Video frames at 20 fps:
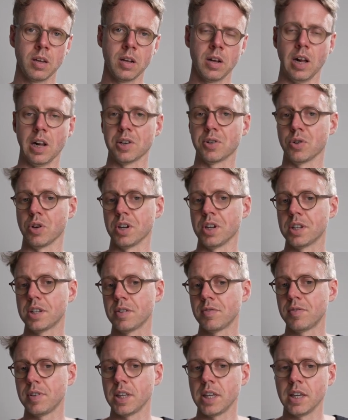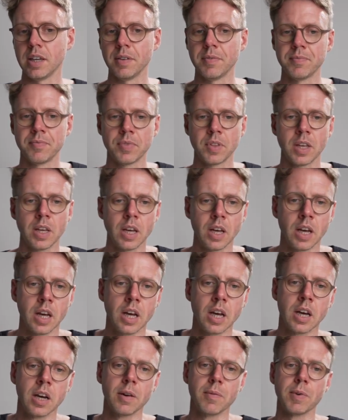Alternatively,
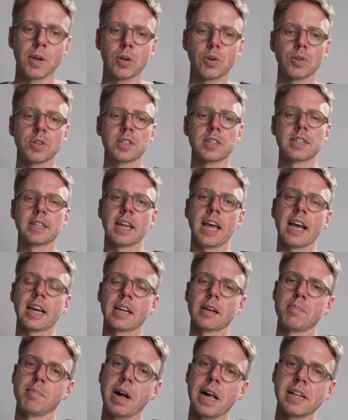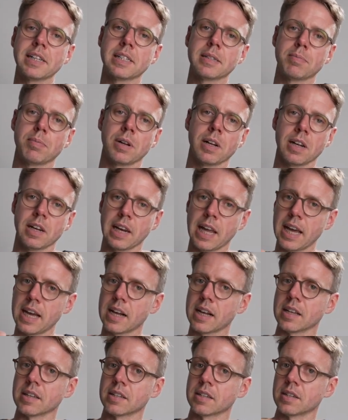we could stack multiple
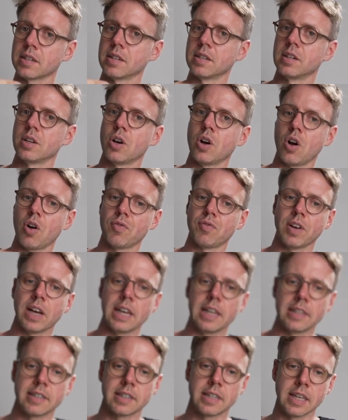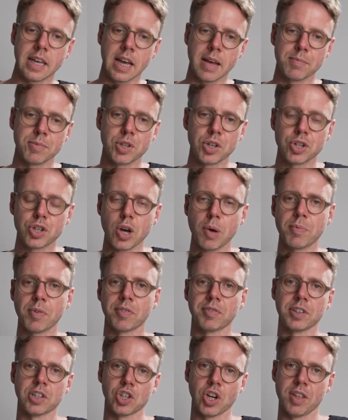layers of LSTMs on top of
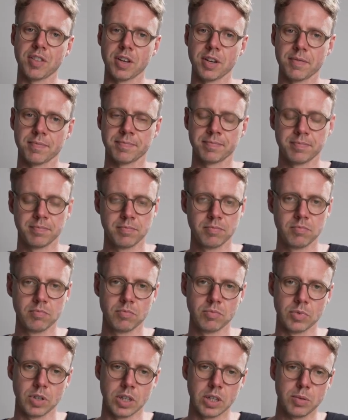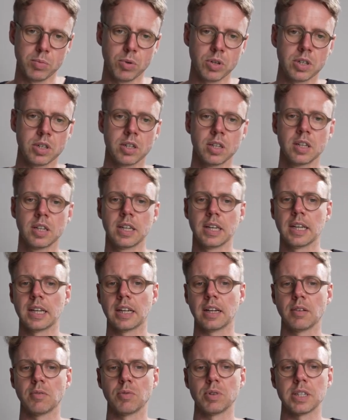each other. This would
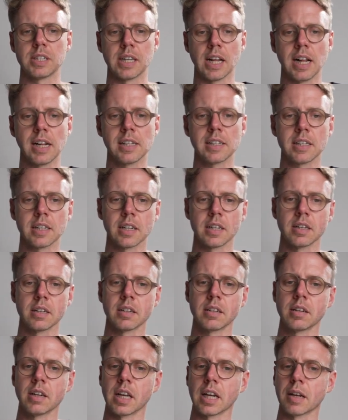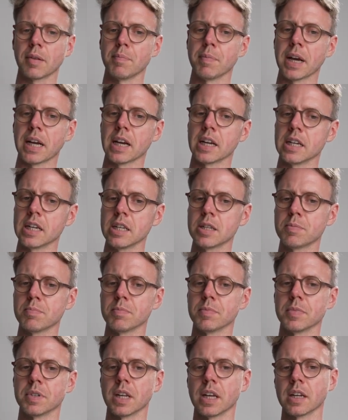result in a
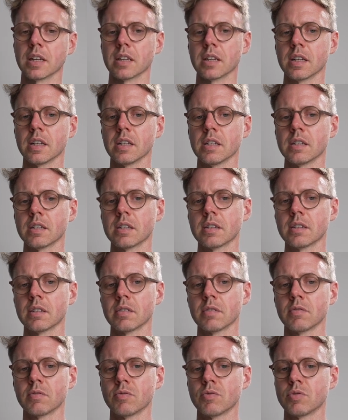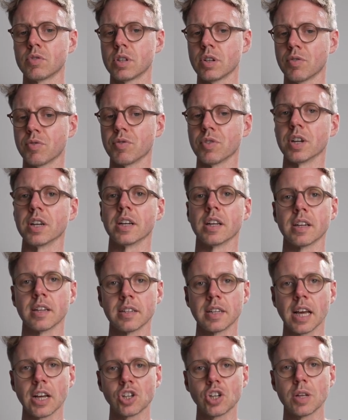mechanism that is different, that is
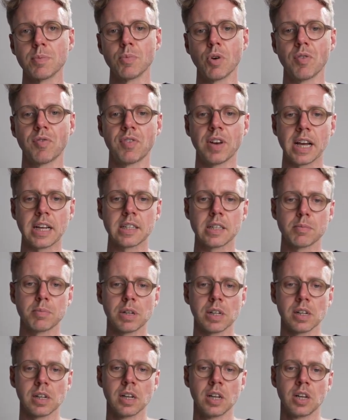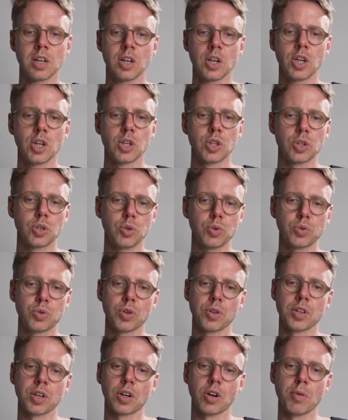actually more flexible due to
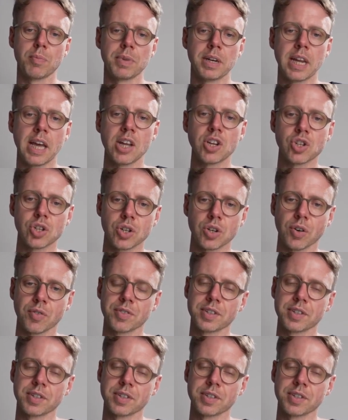the combination of